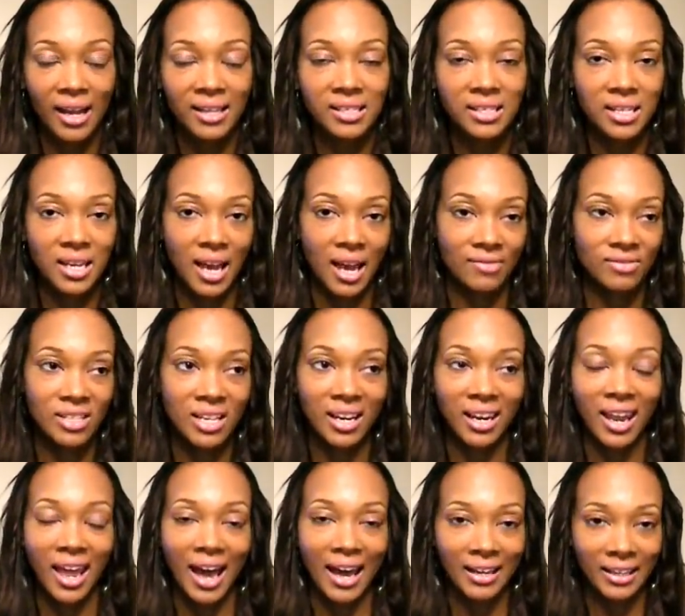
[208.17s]
I did have to
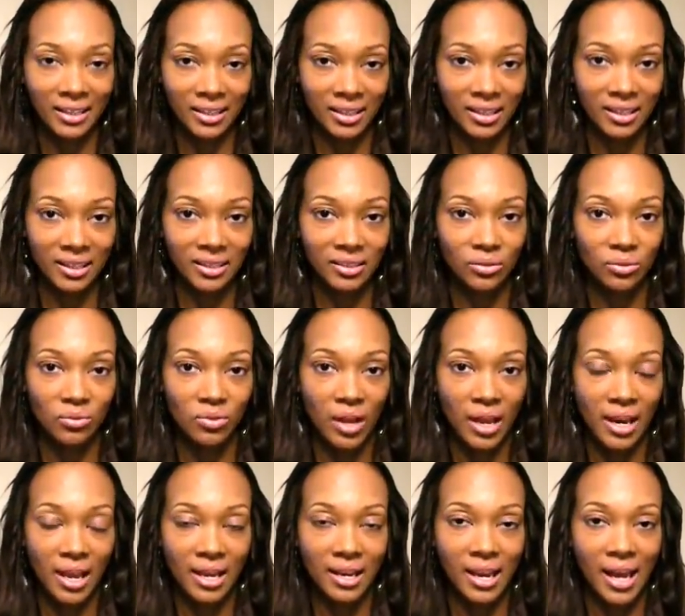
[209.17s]
lighten it,
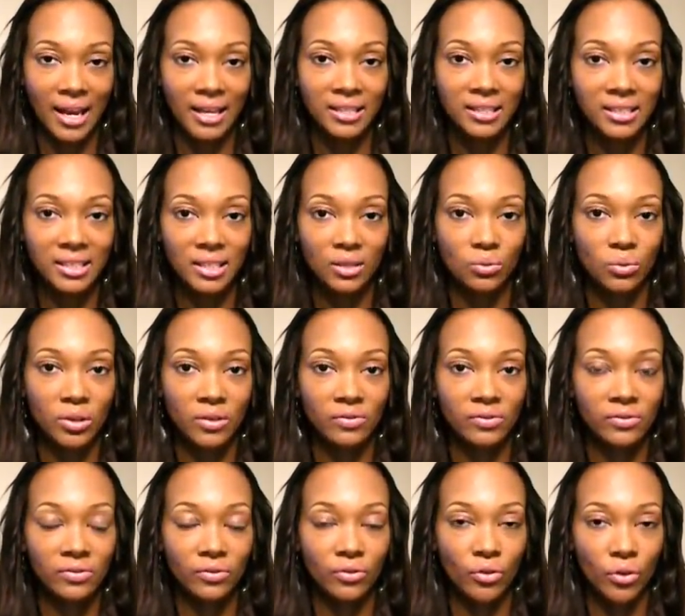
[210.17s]
and I lightened it
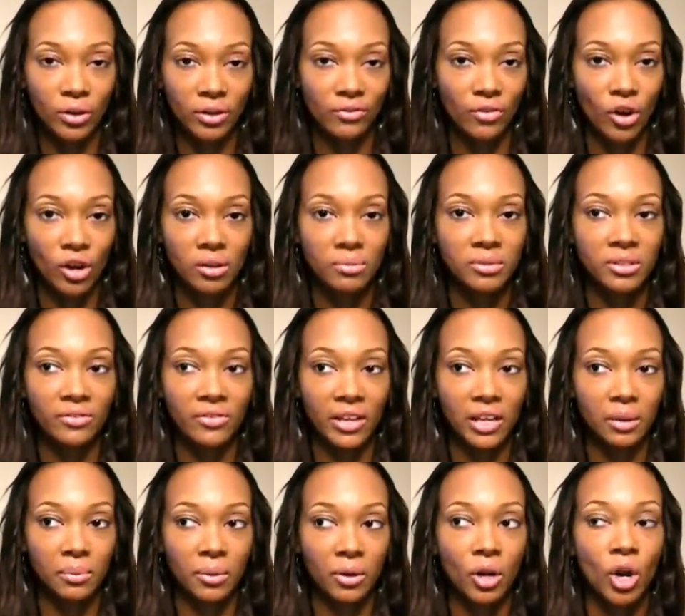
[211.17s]
with 40 volume
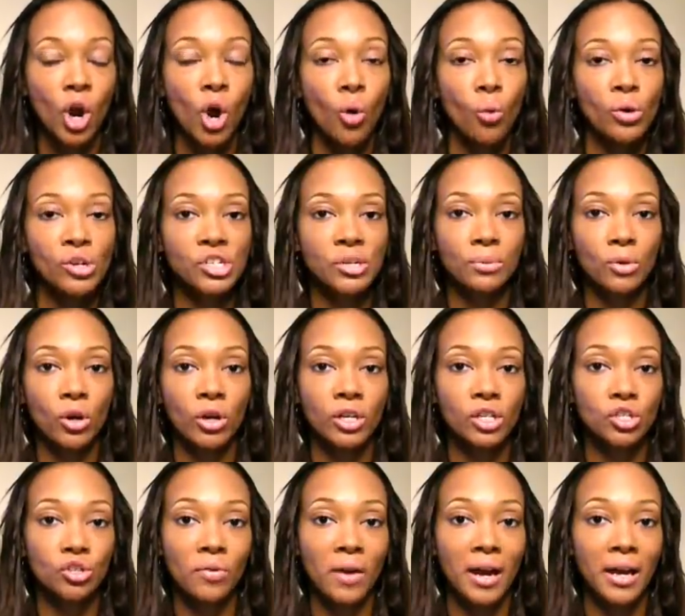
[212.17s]
developer, which I'm
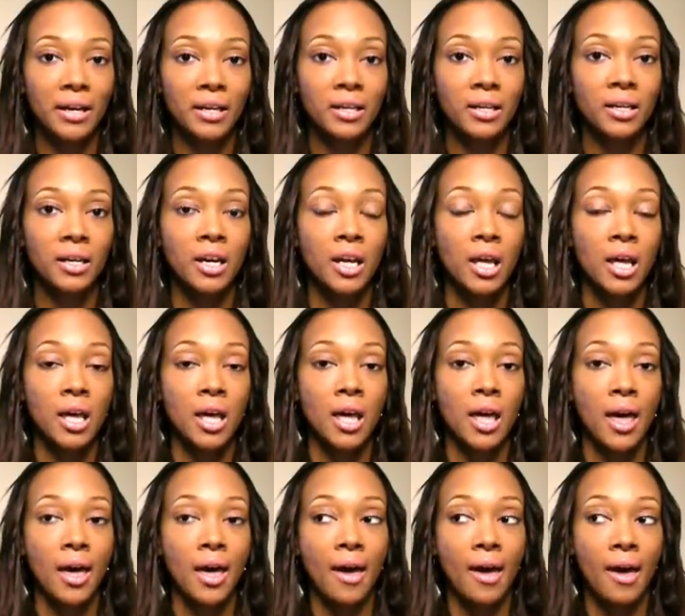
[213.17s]
going to try to
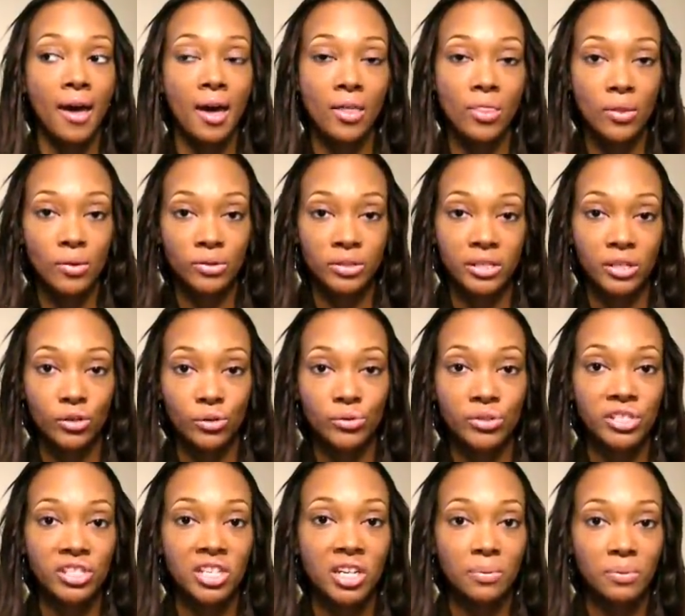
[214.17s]
add those
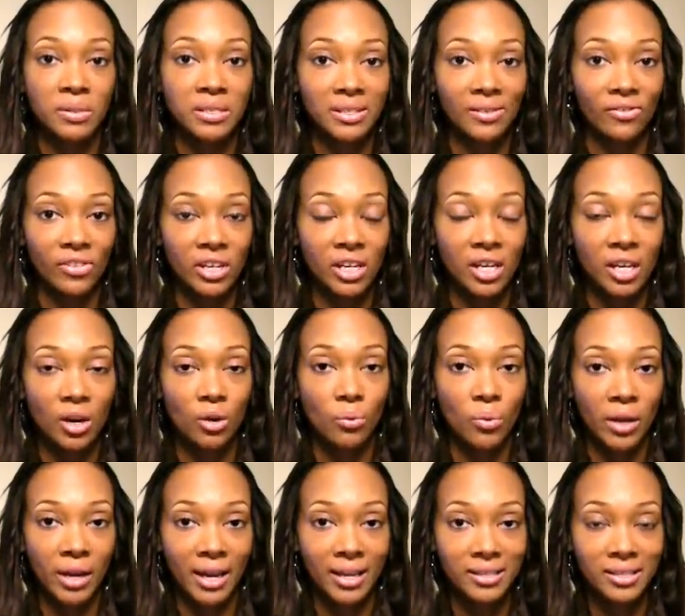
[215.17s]
little snippets of
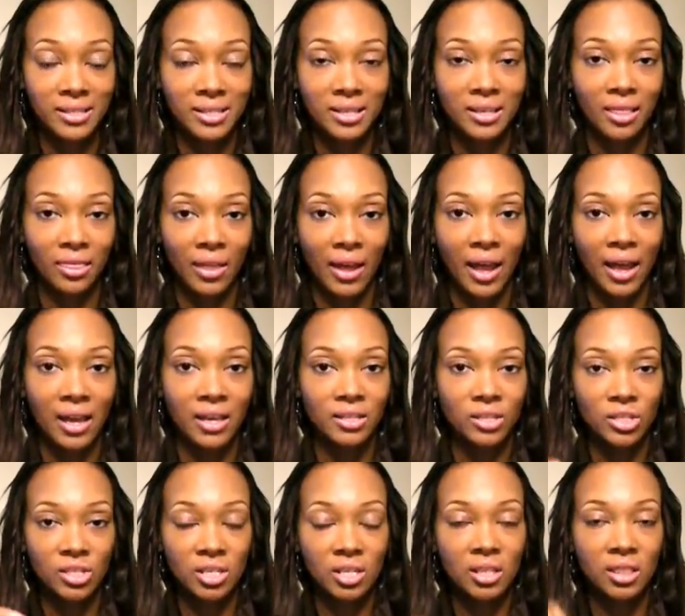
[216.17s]
video when I did
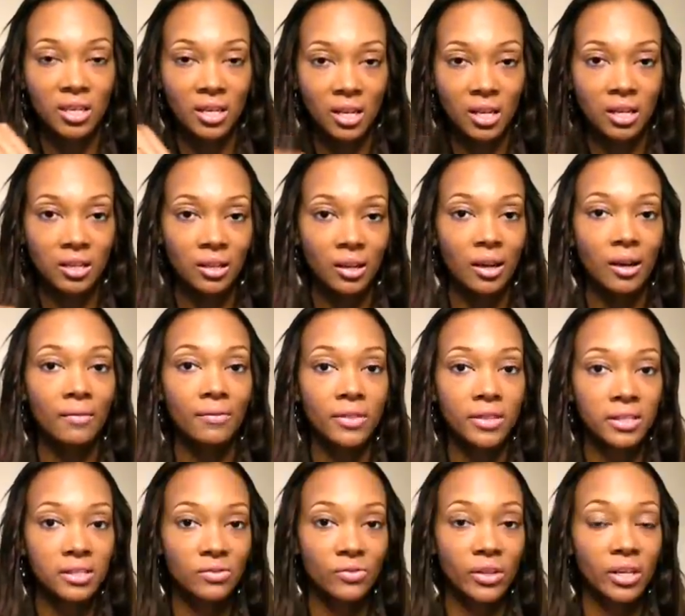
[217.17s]
that to the end
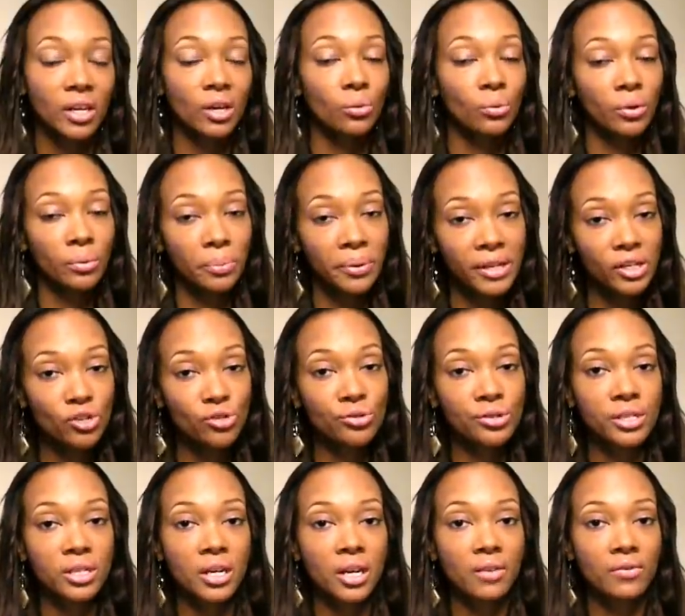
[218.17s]
of this video with
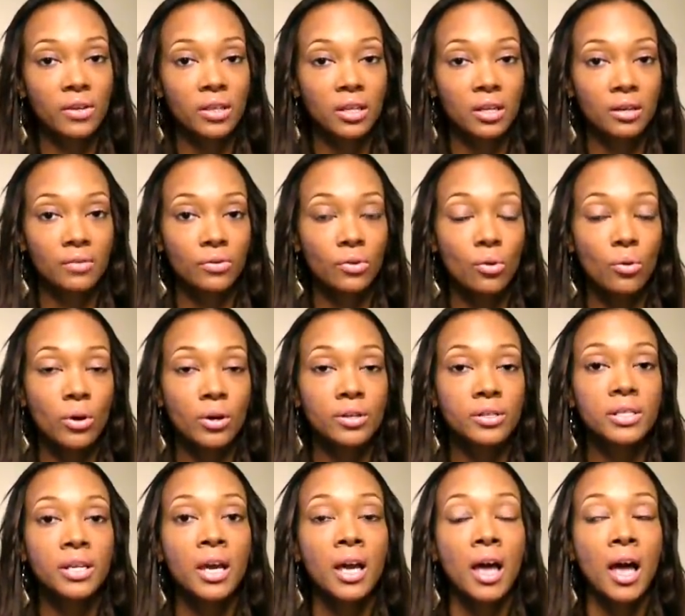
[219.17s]
pictures and everything, of
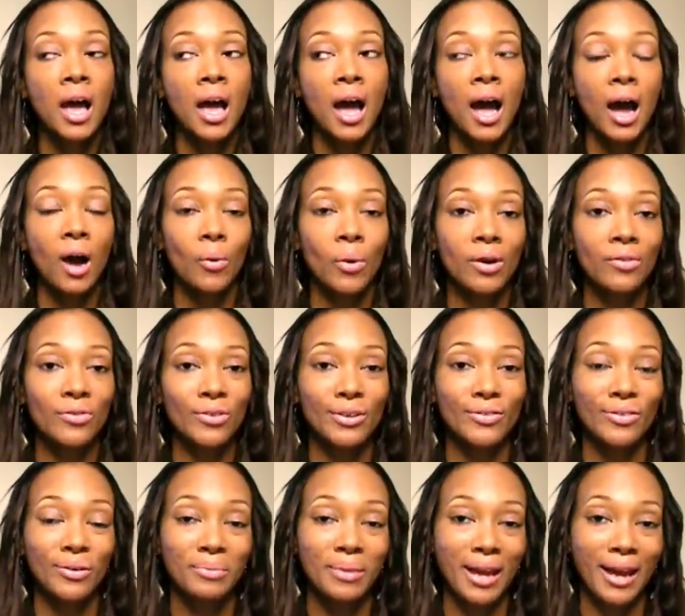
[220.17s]
course. However,
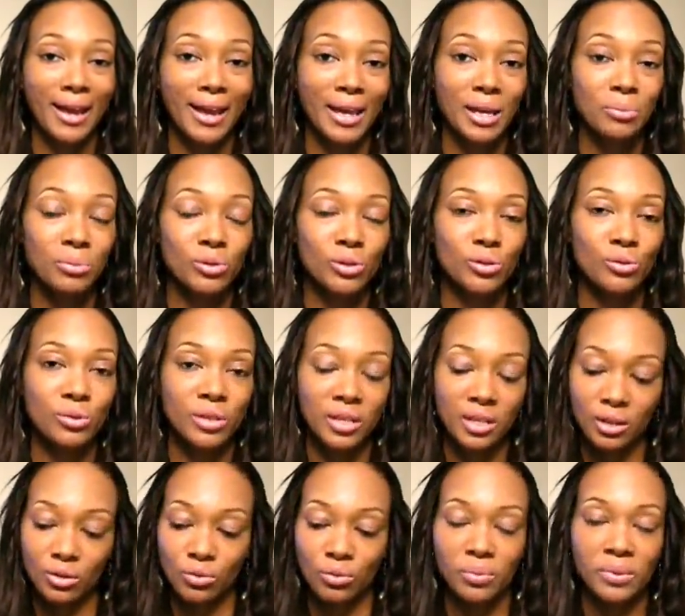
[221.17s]
if I'm not able to,
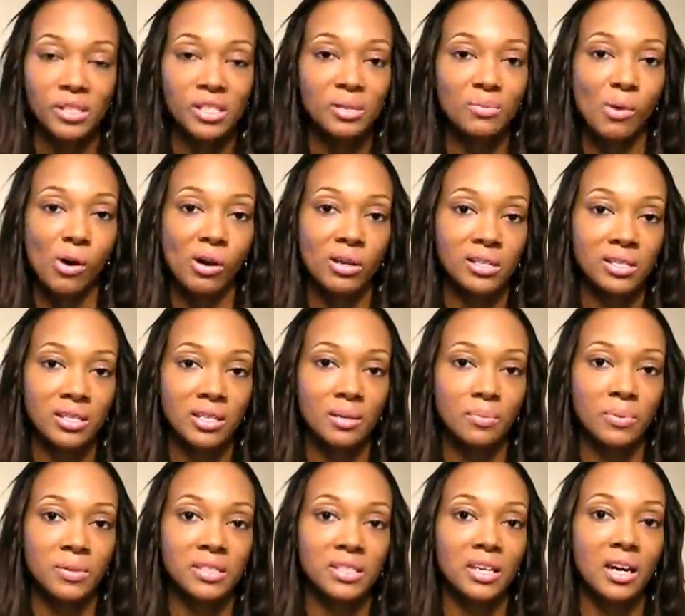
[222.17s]
then there will be small
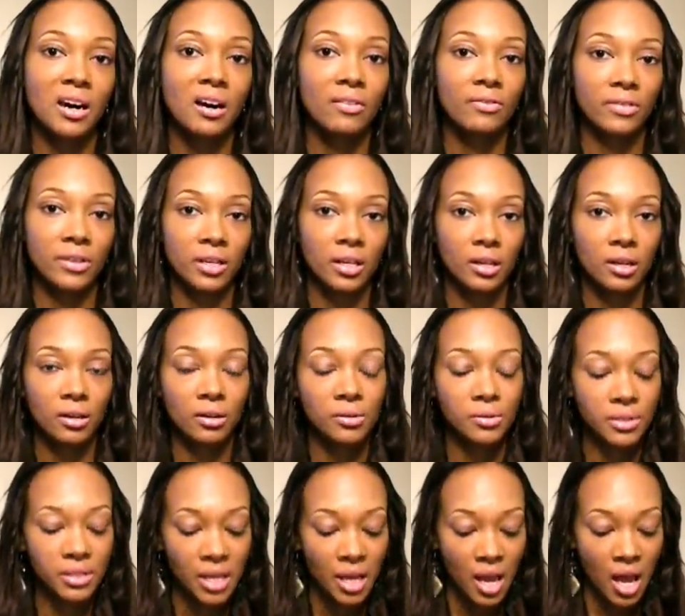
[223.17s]
snippets of
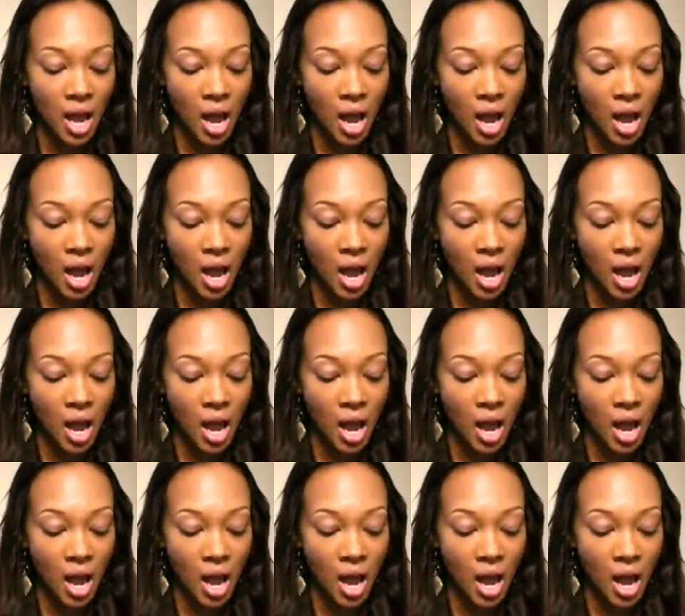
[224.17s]
videos.